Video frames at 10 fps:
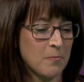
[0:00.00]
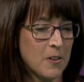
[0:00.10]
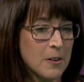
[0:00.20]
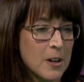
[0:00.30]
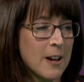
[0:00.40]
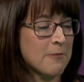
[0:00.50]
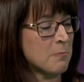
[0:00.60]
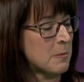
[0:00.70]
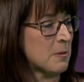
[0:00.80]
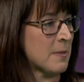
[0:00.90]
very often
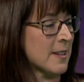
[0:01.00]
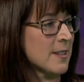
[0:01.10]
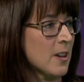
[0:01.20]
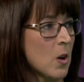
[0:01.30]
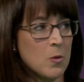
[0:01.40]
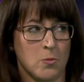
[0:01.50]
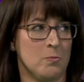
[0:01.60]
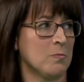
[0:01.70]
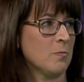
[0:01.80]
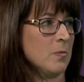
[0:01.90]
people might say, "Oh,
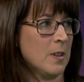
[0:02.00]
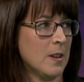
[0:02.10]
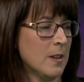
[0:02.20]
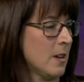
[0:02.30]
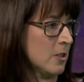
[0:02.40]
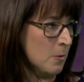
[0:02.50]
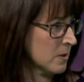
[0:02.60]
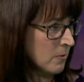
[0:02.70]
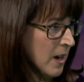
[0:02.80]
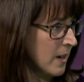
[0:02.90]
are you
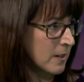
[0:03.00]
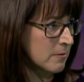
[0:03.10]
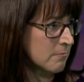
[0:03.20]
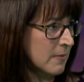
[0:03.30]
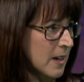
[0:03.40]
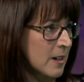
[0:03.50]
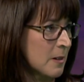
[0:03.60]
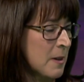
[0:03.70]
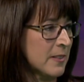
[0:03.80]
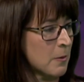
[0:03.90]
on the rag?"
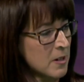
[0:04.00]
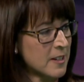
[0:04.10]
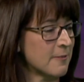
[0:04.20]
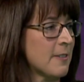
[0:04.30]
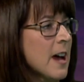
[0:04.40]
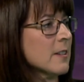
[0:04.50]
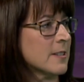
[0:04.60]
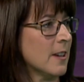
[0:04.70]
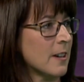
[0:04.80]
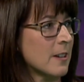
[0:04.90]
And they want to
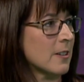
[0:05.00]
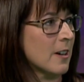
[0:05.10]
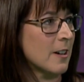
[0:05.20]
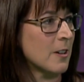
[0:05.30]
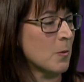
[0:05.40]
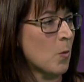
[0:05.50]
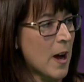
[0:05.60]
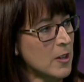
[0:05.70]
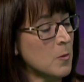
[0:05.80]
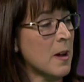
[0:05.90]
invalidate
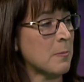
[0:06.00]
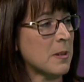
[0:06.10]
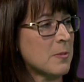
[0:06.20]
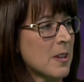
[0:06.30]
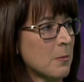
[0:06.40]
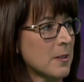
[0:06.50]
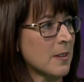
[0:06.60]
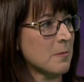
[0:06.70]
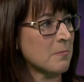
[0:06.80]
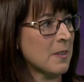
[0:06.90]
why you might be upset with
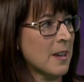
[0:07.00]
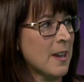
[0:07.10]
them.